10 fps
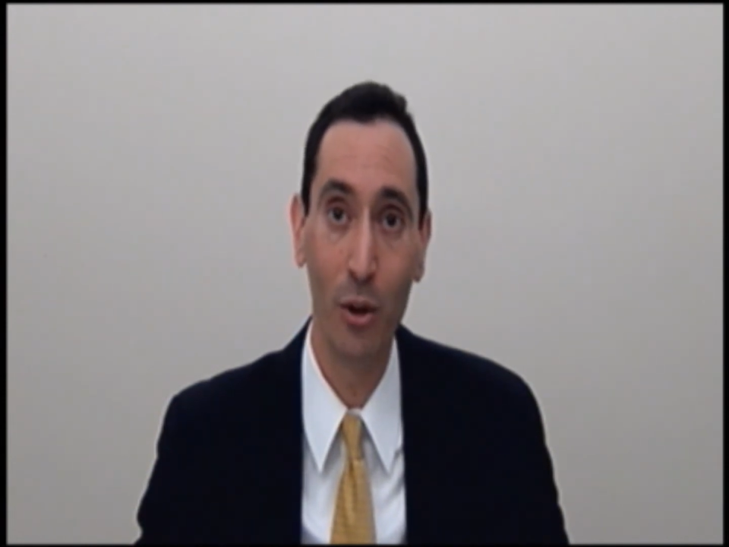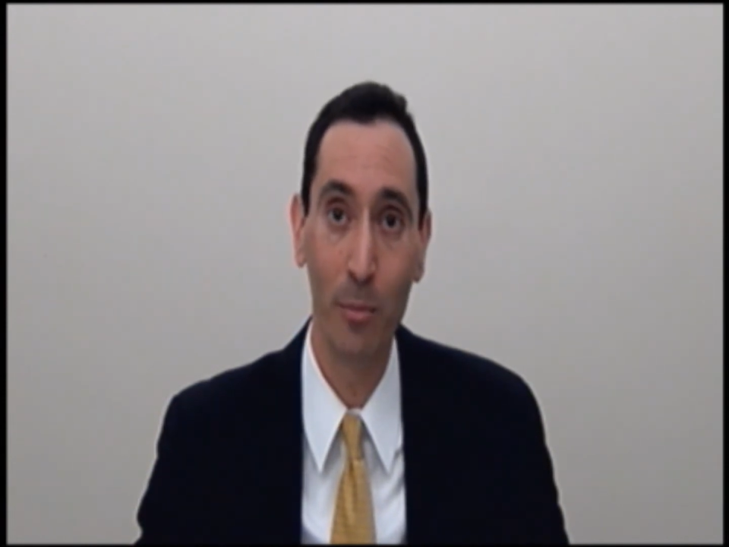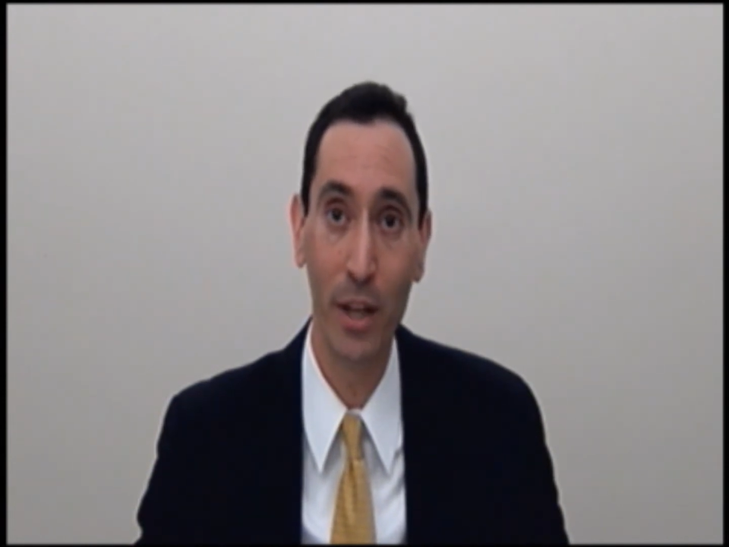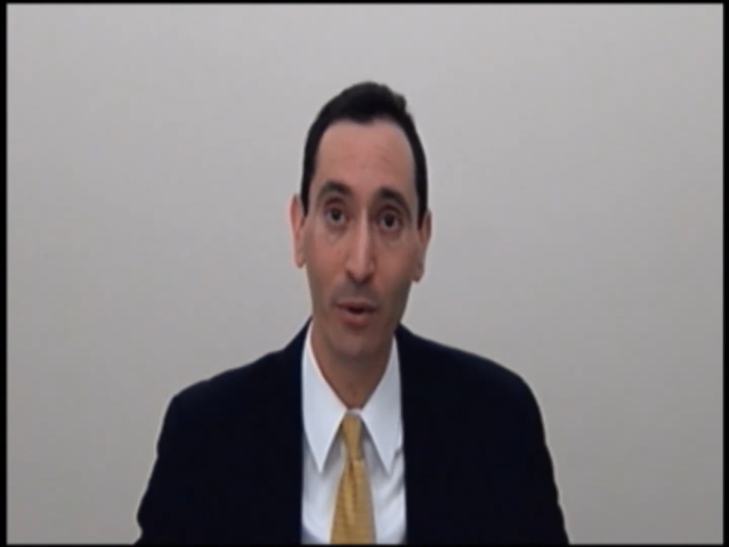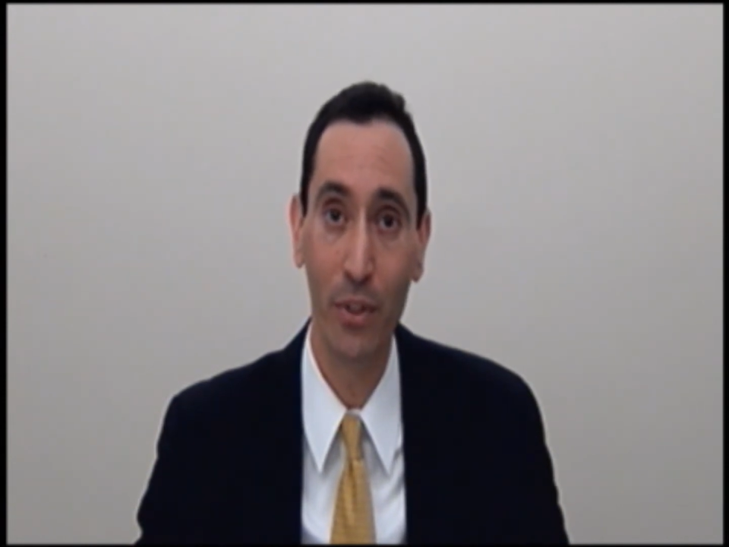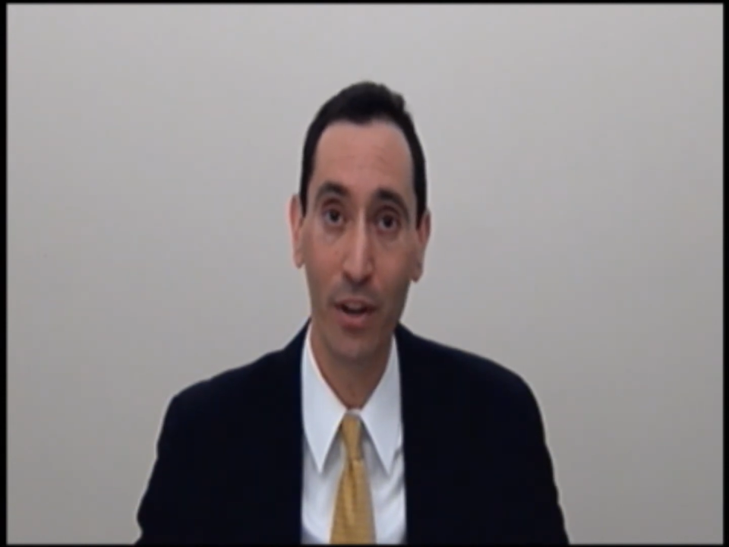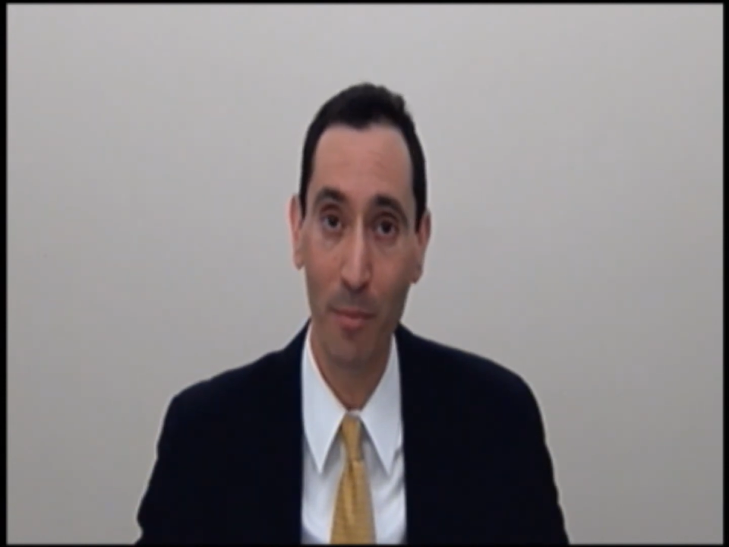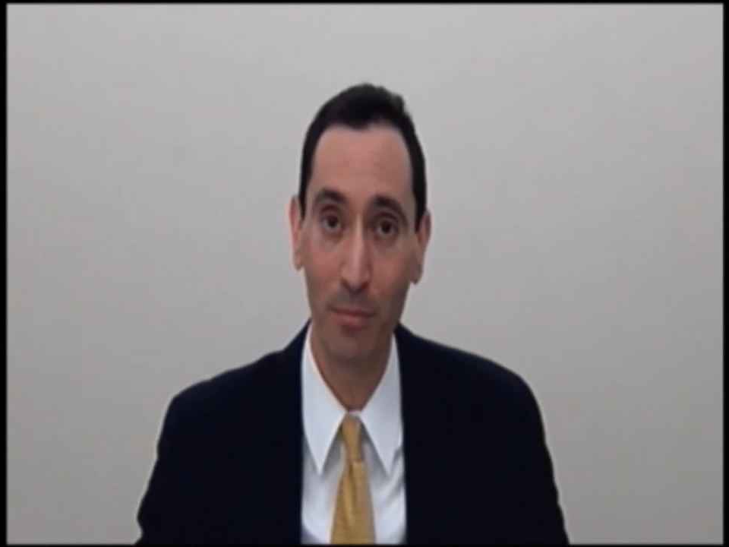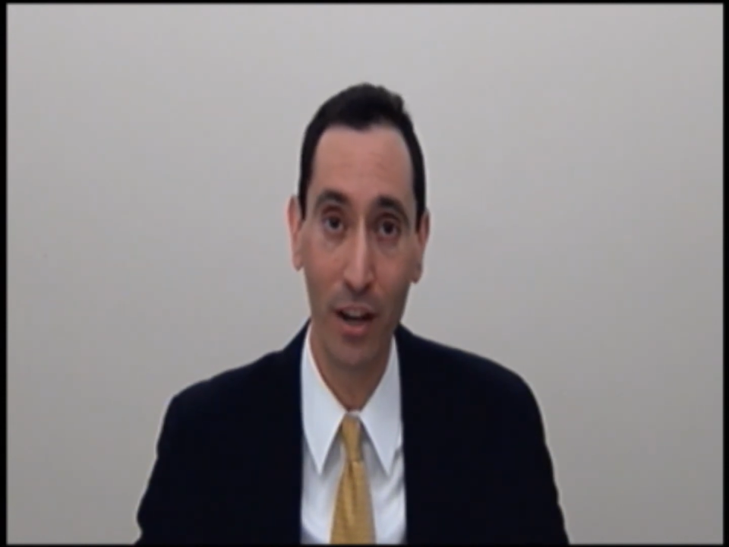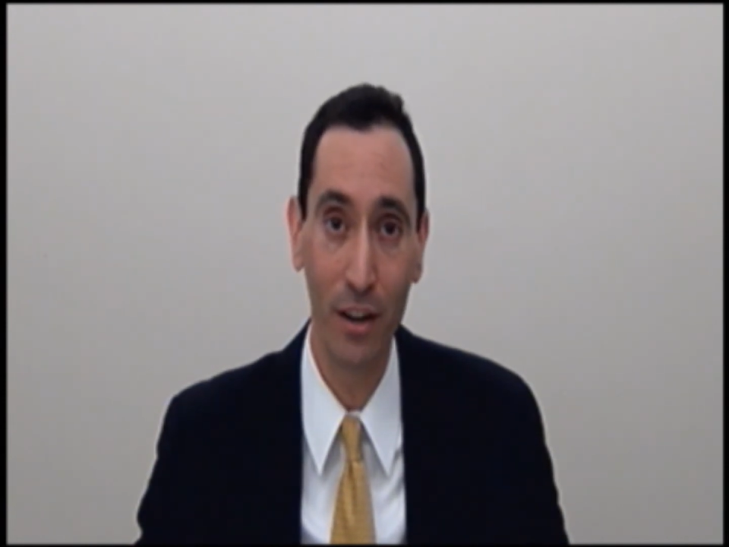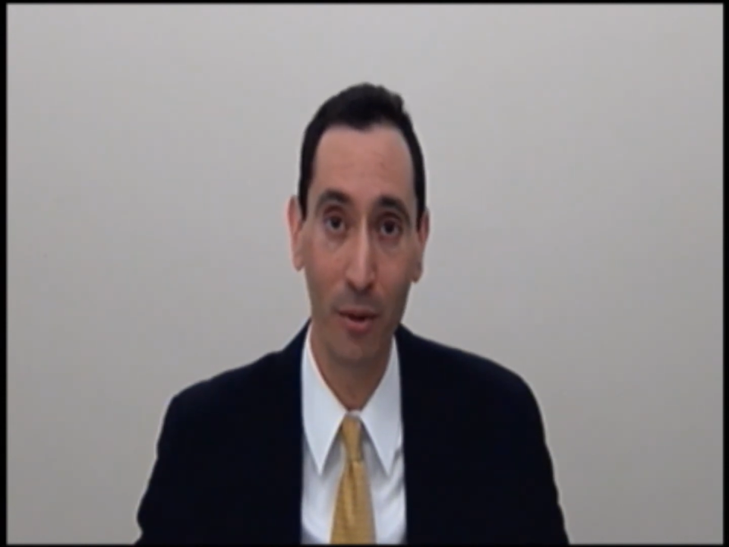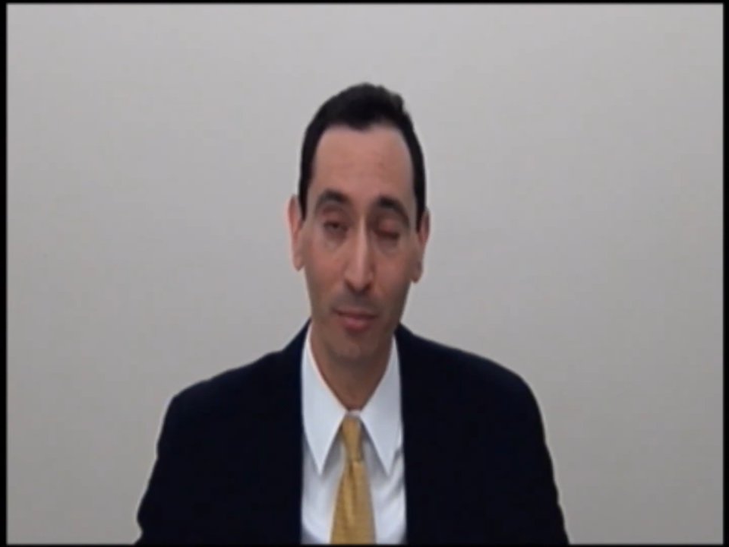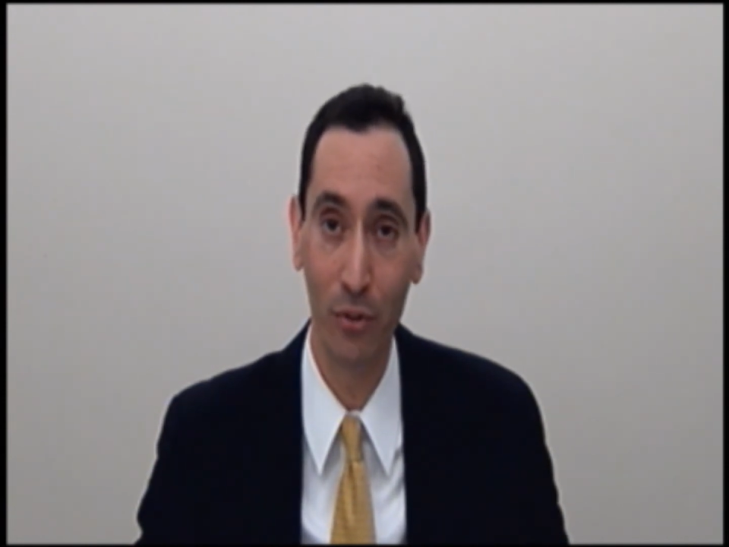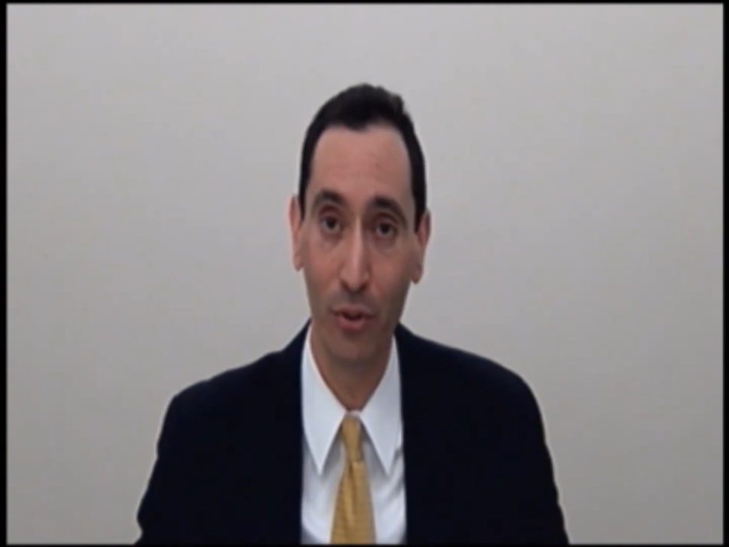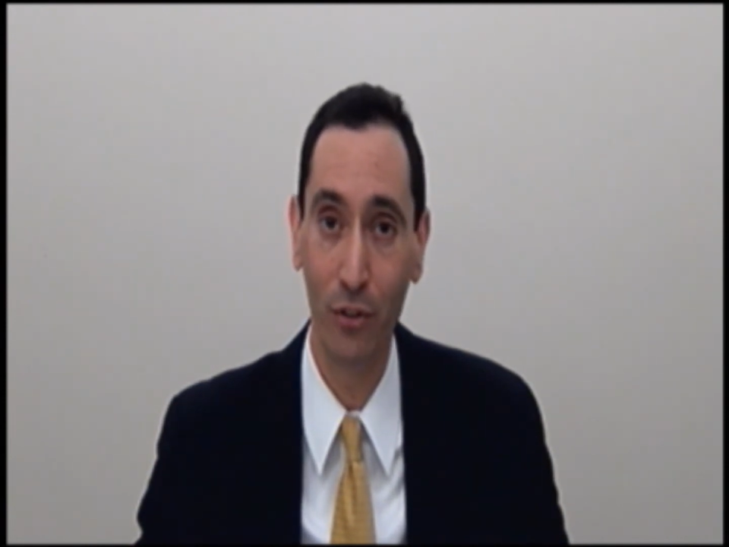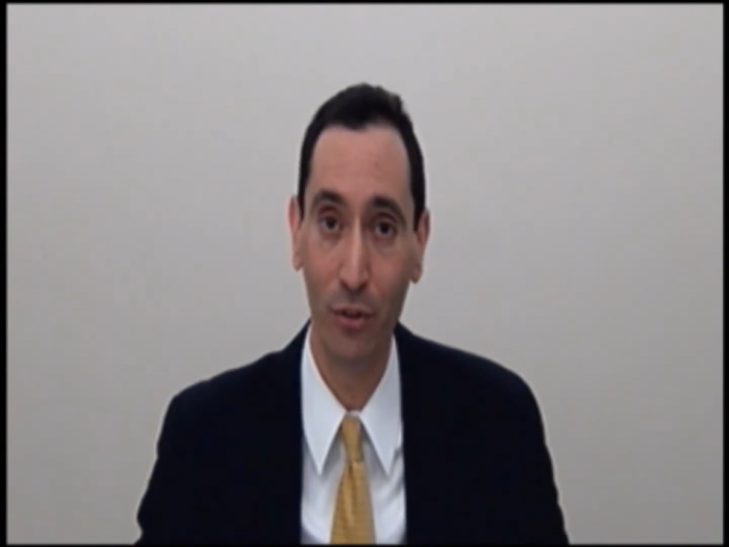They'll begin with an update on the Missouri